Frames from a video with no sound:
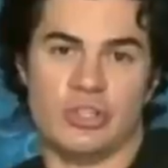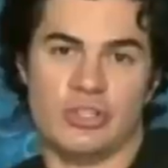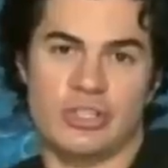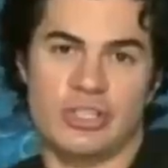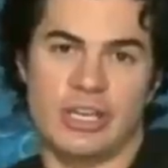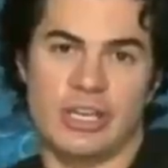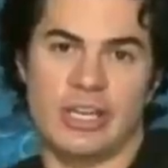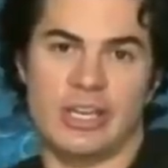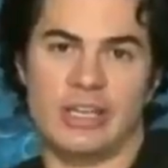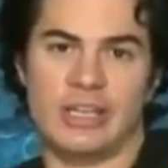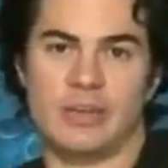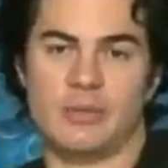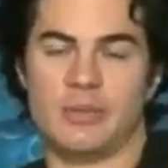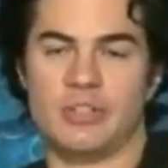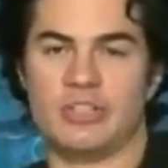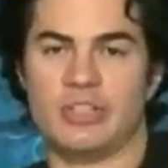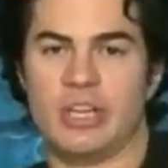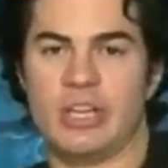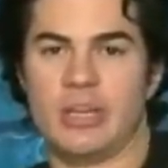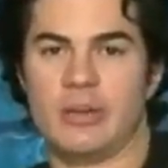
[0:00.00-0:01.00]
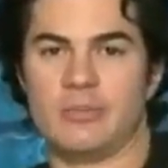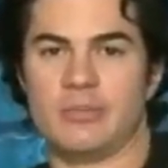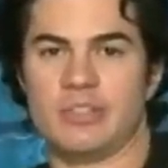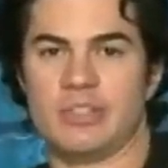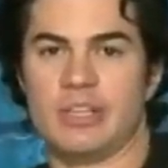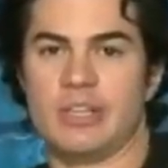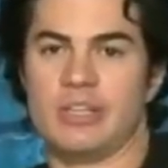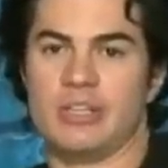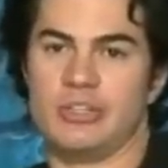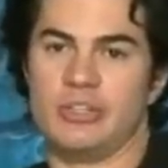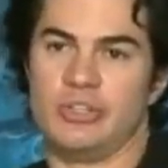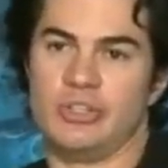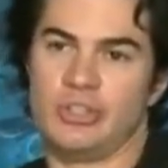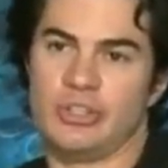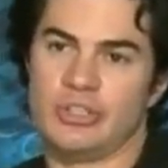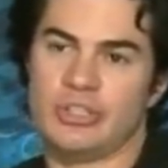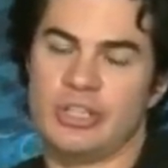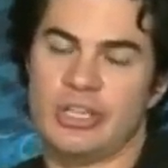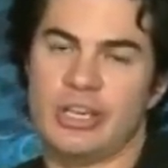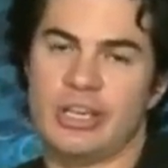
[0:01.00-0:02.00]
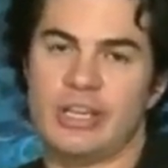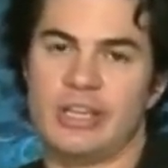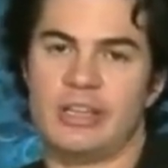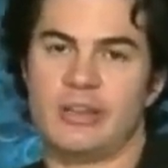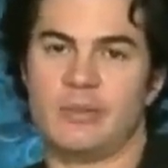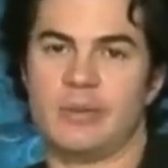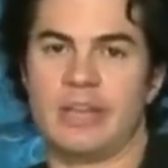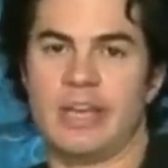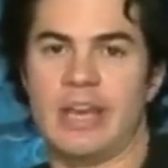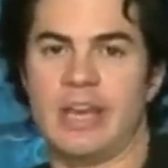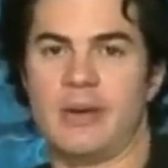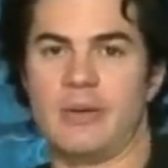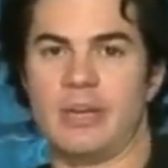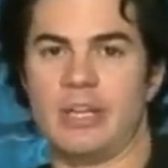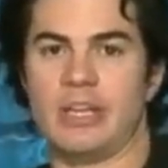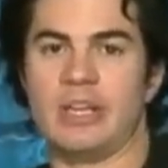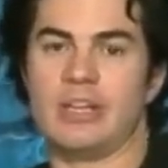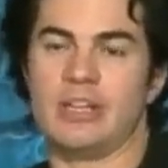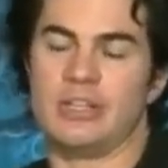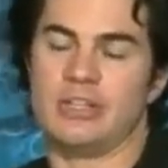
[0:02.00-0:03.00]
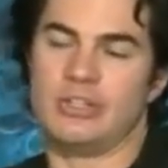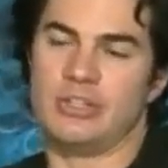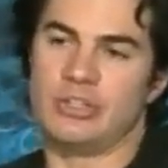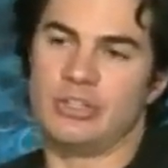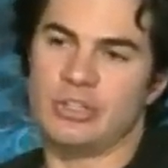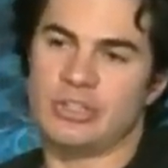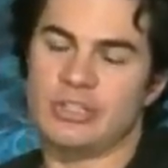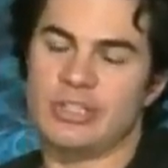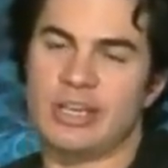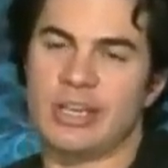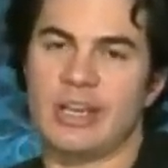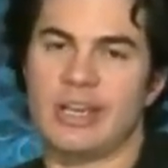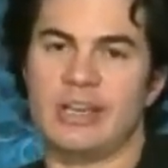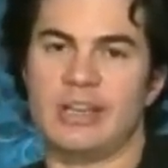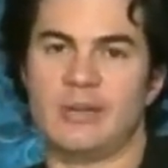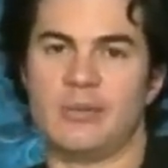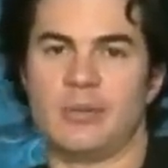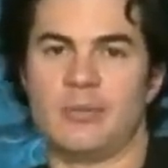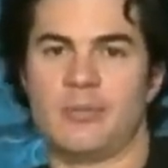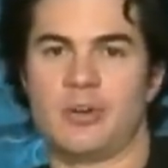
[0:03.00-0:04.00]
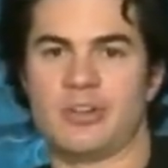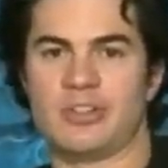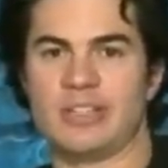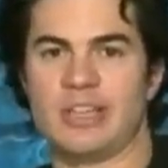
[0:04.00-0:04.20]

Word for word: just like I did with James, just like I did with Howie, just like I did with